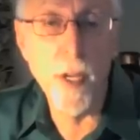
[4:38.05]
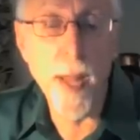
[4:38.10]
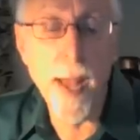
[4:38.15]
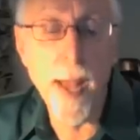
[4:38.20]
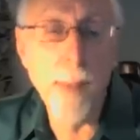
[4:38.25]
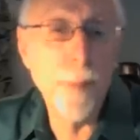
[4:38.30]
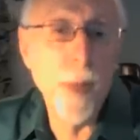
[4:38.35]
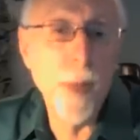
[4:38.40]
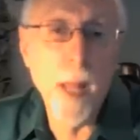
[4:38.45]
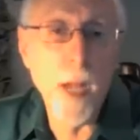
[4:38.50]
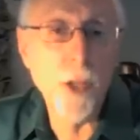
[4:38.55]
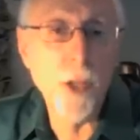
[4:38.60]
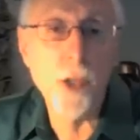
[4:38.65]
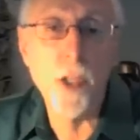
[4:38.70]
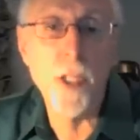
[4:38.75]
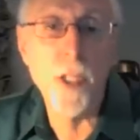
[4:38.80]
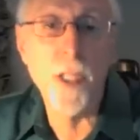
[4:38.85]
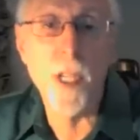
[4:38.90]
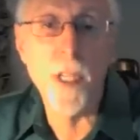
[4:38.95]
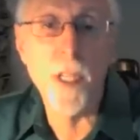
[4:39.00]
and Apple
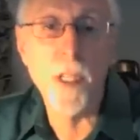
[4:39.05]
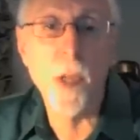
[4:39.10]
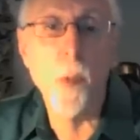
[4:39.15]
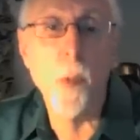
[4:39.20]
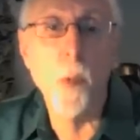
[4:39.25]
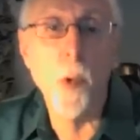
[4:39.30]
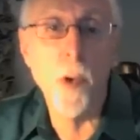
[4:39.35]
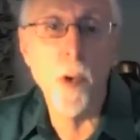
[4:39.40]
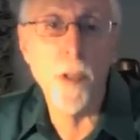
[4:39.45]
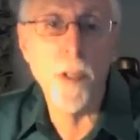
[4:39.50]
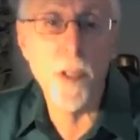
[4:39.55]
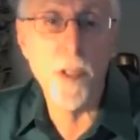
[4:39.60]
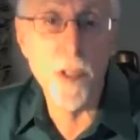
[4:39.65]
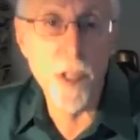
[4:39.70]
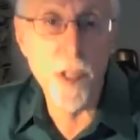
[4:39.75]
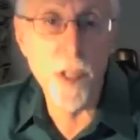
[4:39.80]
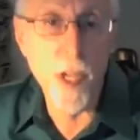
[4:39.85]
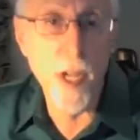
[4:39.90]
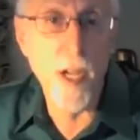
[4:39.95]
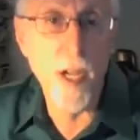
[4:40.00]
actually says they weren't
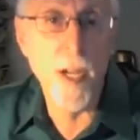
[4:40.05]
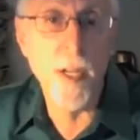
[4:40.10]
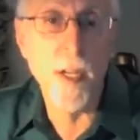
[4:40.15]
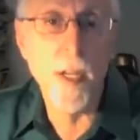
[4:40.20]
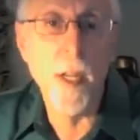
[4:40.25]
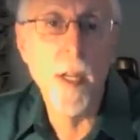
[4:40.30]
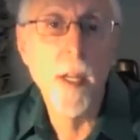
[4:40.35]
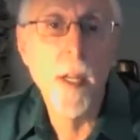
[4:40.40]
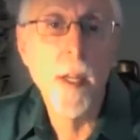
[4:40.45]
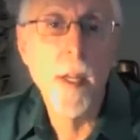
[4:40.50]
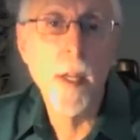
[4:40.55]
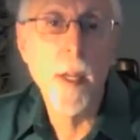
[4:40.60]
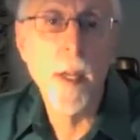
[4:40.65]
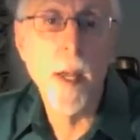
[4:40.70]
designed